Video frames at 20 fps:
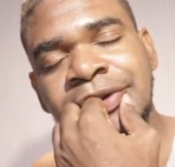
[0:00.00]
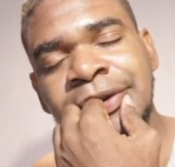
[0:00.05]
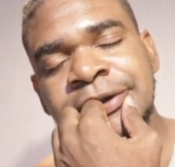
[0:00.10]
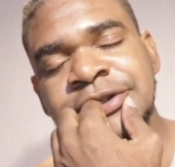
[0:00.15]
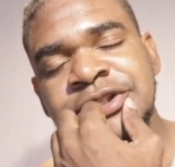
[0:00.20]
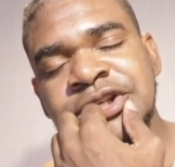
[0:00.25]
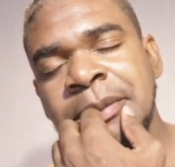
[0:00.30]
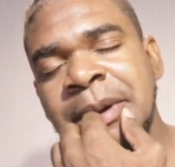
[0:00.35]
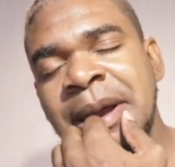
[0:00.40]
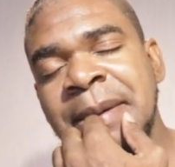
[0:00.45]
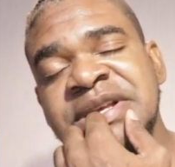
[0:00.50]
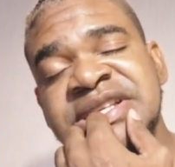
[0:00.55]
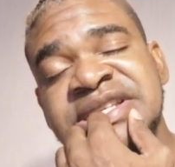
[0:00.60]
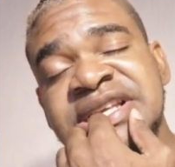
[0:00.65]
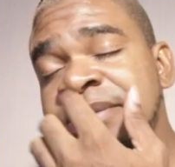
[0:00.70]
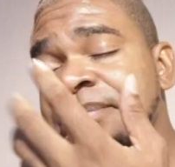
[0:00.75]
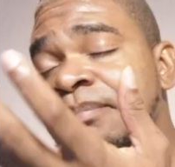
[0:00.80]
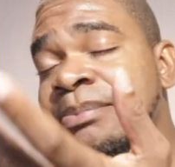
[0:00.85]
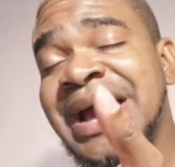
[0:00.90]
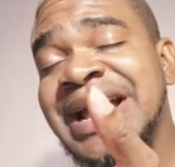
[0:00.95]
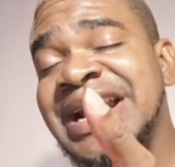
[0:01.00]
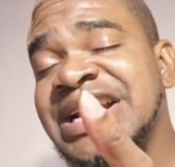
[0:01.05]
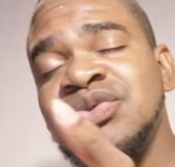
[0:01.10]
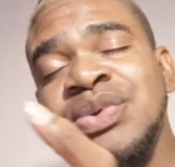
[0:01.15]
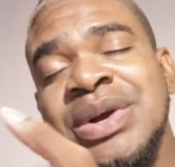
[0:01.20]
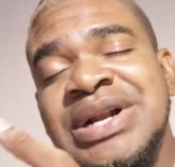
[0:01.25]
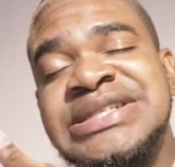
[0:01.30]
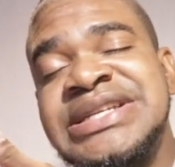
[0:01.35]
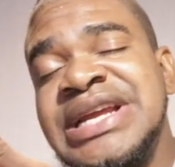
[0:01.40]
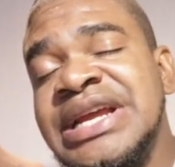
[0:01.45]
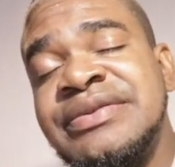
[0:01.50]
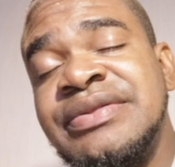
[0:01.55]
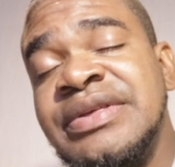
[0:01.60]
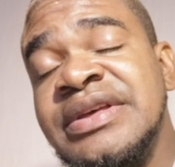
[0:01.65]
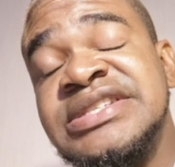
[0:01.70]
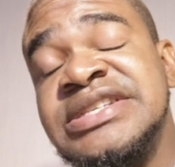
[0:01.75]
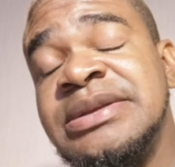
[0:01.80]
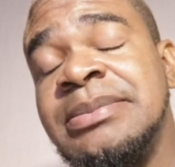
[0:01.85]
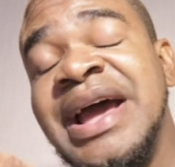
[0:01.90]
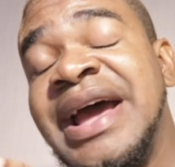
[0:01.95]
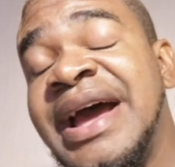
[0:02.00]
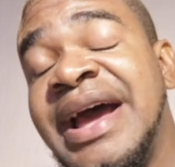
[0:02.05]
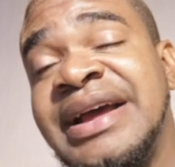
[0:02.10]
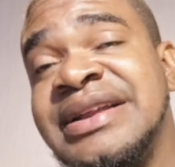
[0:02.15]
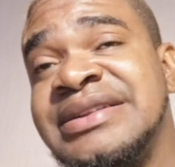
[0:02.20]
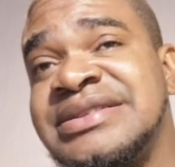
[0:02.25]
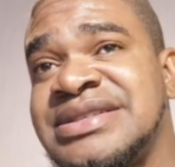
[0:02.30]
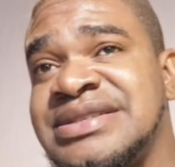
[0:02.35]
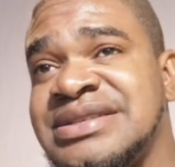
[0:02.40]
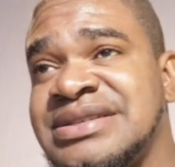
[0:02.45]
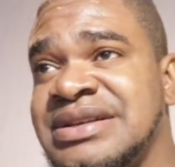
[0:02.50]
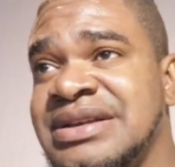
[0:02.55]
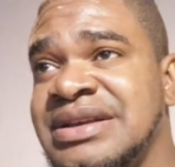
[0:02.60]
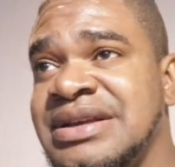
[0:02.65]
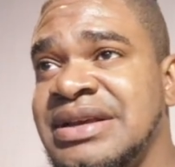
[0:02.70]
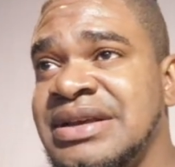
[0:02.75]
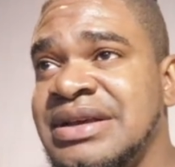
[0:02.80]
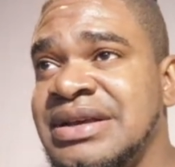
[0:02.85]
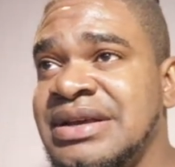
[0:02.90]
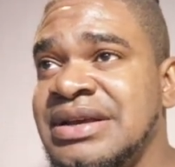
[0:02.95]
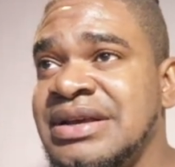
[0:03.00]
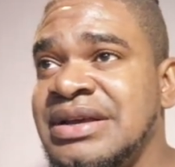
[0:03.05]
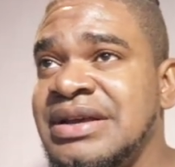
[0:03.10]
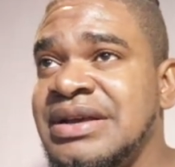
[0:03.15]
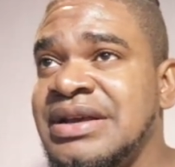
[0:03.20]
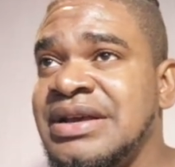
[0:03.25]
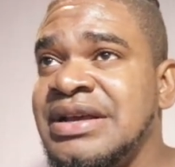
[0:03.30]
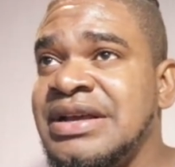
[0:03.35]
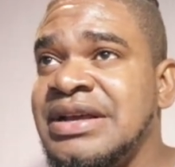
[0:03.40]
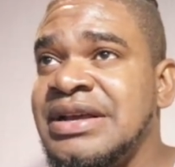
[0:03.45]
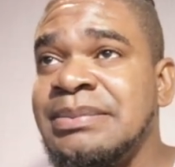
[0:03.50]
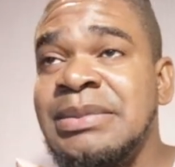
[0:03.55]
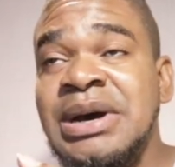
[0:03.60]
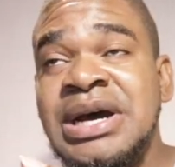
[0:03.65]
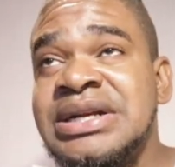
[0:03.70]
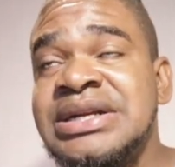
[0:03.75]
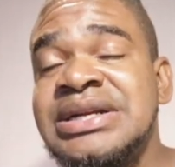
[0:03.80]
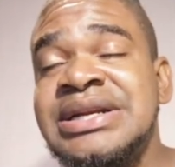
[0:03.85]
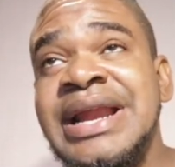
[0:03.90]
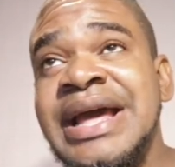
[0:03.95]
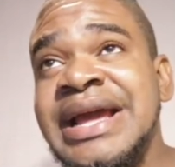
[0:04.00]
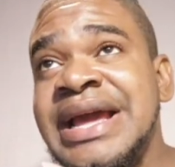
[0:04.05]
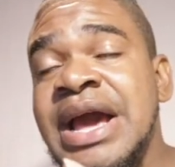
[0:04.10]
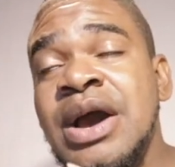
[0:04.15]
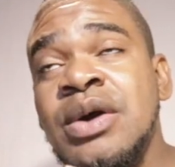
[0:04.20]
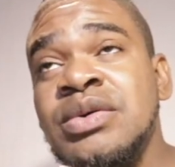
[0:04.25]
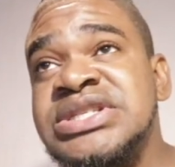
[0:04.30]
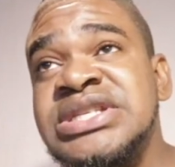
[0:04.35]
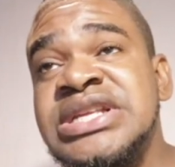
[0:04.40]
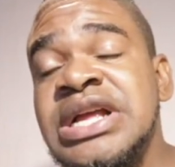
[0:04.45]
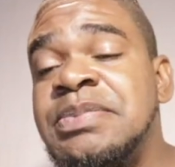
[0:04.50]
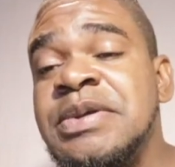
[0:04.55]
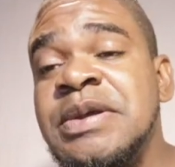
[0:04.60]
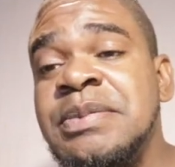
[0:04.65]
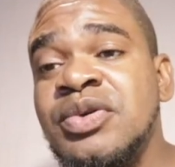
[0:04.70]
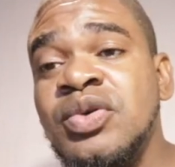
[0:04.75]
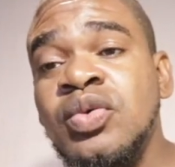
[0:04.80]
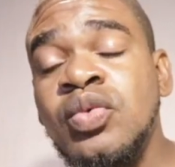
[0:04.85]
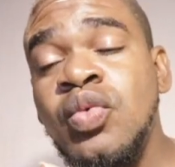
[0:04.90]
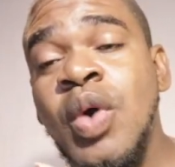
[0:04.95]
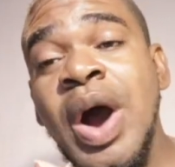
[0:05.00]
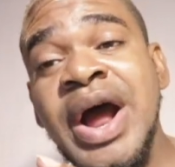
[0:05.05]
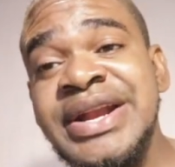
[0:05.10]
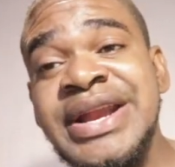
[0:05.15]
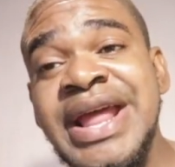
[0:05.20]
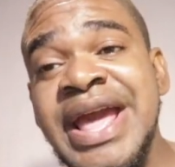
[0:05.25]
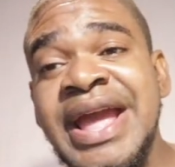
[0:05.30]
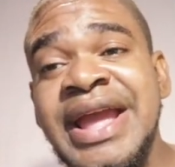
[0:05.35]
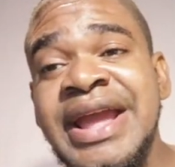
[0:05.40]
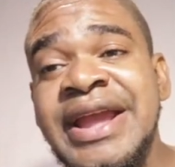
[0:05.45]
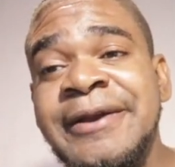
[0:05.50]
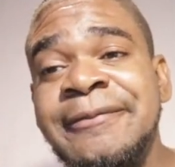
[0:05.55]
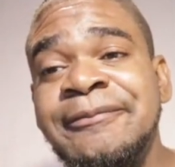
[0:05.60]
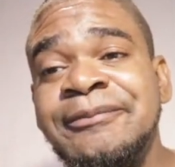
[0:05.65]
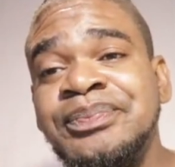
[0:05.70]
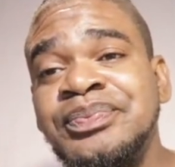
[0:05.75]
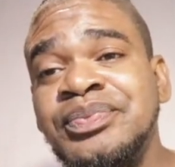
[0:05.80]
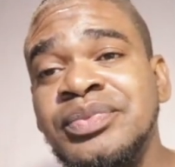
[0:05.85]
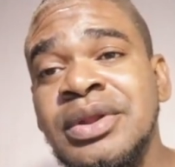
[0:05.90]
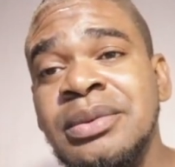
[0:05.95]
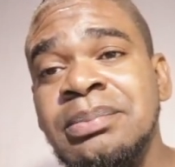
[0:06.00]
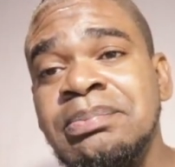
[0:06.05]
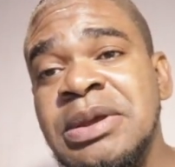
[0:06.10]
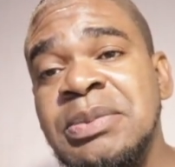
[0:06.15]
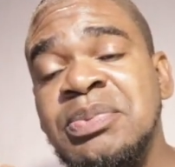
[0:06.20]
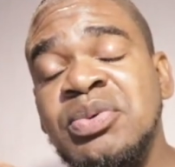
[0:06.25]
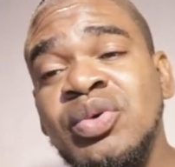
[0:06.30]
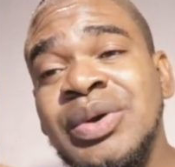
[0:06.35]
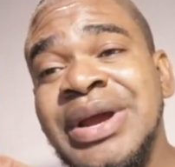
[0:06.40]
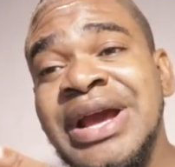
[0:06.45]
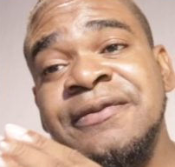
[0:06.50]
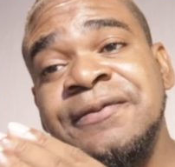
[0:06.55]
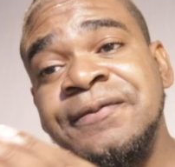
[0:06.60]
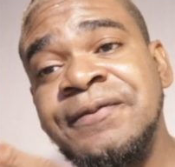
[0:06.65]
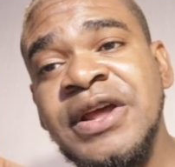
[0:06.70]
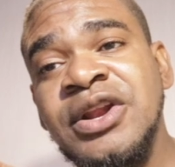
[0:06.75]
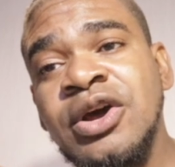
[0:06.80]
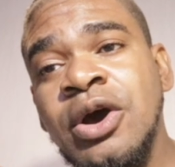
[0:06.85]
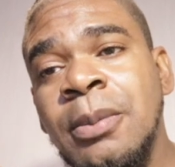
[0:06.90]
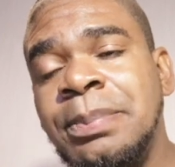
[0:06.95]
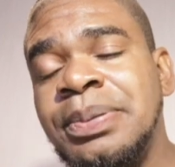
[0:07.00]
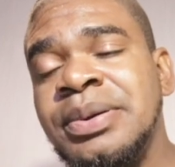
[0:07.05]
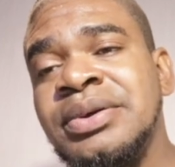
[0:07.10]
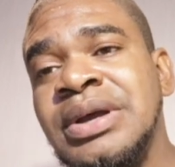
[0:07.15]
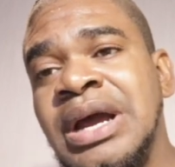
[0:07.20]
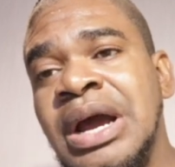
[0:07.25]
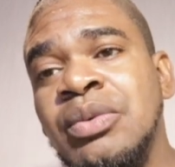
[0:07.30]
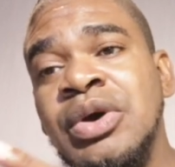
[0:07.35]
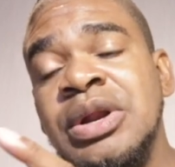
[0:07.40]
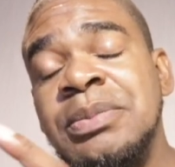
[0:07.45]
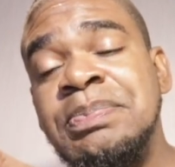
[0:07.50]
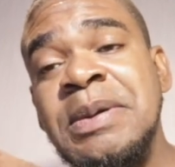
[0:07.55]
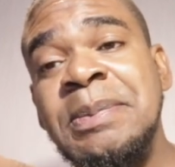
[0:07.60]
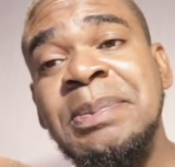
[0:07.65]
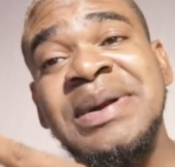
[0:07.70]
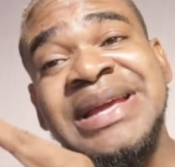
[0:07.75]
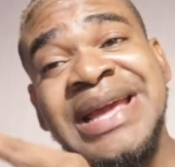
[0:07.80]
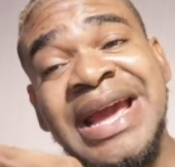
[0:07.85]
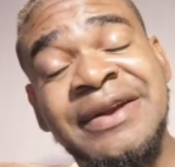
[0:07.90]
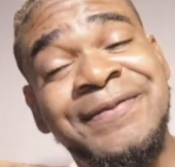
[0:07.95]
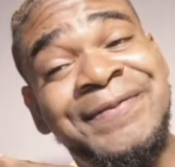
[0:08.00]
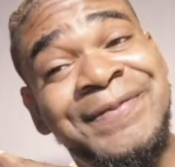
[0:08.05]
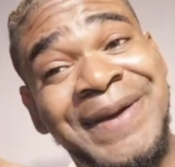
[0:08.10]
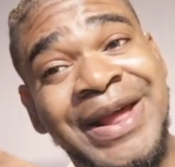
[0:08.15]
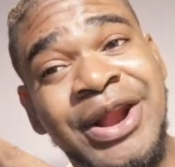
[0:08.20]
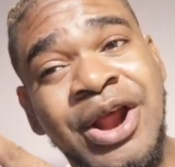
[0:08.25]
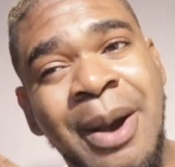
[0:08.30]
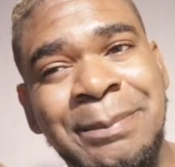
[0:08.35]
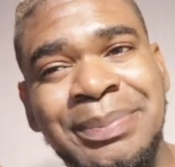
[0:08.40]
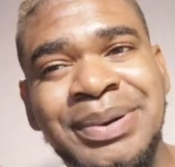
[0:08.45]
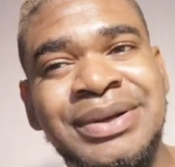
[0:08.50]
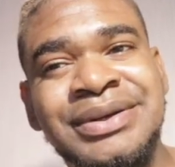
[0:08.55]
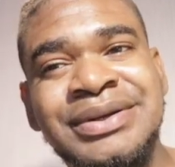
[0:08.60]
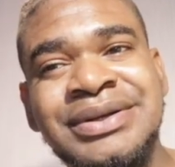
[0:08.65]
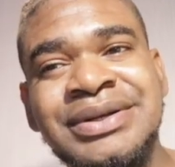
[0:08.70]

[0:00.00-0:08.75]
So you might be saying, might as well take things in my hands. But like I always tell people, one day people will get fed up, and when people get fed up,